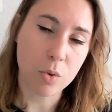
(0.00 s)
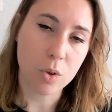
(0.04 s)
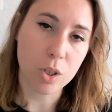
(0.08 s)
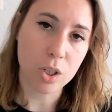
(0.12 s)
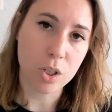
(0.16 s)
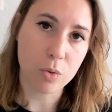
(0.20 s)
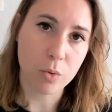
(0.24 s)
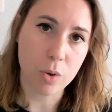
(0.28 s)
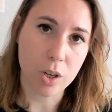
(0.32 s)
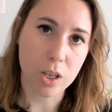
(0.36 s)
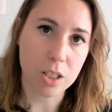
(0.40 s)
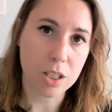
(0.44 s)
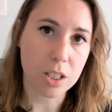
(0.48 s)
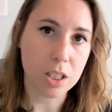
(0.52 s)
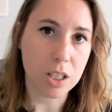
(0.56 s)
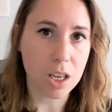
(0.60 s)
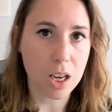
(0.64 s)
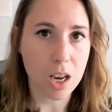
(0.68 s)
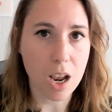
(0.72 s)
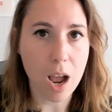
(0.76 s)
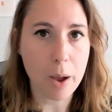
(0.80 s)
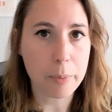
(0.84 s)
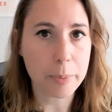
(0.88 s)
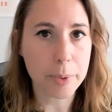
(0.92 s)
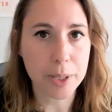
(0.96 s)
which was
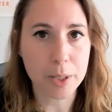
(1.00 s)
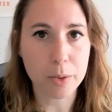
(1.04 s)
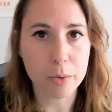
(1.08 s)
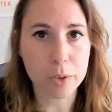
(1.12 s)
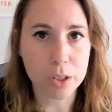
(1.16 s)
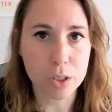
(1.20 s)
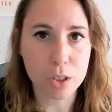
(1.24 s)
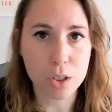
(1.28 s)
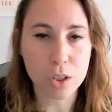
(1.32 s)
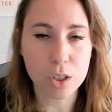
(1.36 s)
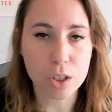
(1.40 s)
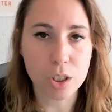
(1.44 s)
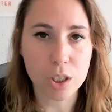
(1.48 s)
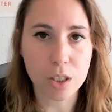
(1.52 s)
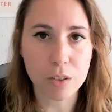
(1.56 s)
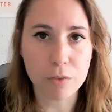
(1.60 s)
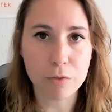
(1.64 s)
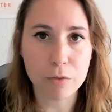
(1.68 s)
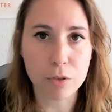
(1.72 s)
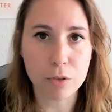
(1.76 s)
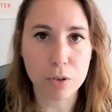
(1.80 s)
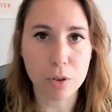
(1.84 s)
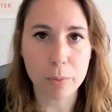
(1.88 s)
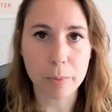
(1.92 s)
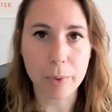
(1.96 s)
the app I was using
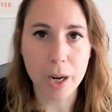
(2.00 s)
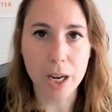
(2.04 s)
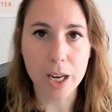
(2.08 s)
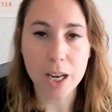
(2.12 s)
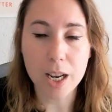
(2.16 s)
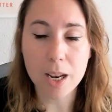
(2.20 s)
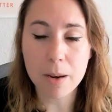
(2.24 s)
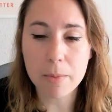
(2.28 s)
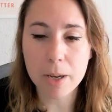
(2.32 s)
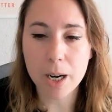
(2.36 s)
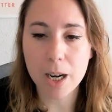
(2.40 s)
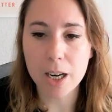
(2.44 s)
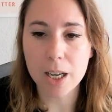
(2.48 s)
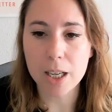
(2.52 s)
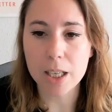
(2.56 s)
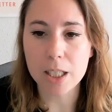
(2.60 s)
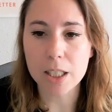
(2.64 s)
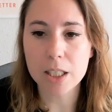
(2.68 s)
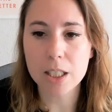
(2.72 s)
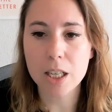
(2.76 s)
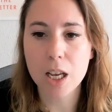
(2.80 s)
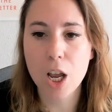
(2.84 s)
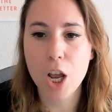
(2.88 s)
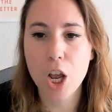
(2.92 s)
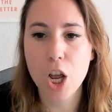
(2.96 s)
for my email
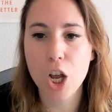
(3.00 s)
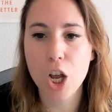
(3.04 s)
list,